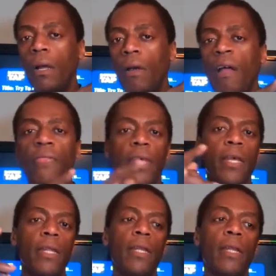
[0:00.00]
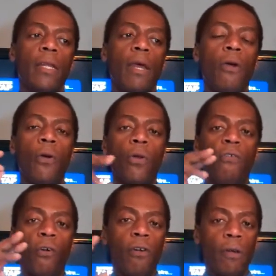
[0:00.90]
and then I heard a
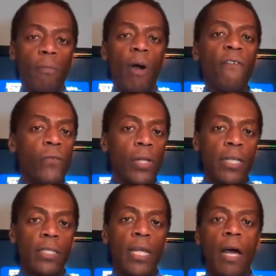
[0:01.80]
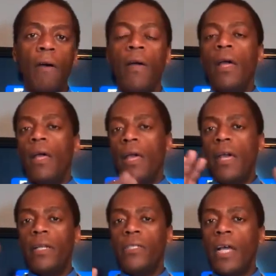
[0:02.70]
very muffling sound,
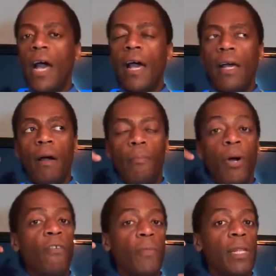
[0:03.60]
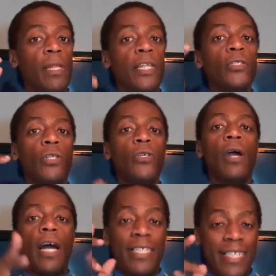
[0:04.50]
and the sky above me, literally,
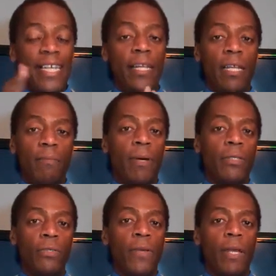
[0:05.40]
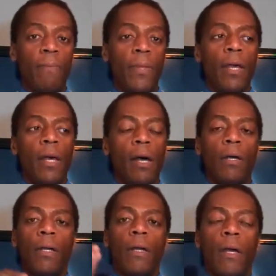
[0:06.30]
I seen it in my dream,
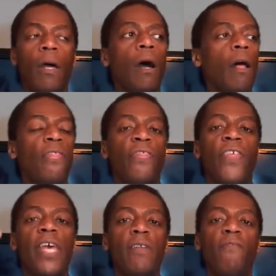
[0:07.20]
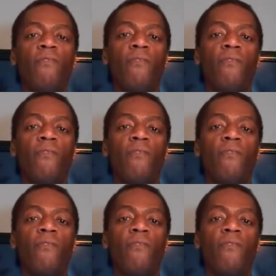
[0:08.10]
a thin